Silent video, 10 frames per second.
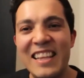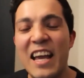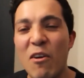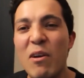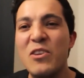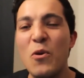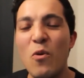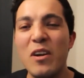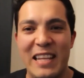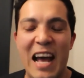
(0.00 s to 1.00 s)
And when you
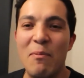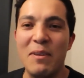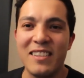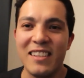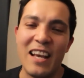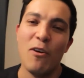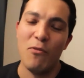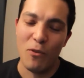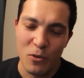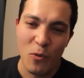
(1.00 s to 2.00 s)
won, what happened? Like, of
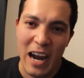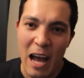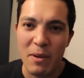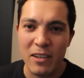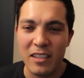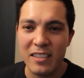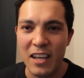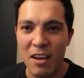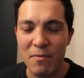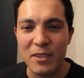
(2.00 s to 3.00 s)
course you were happy and all this
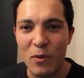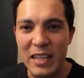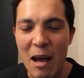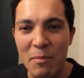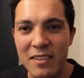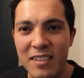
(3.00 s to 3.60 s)
stuff, but what happened?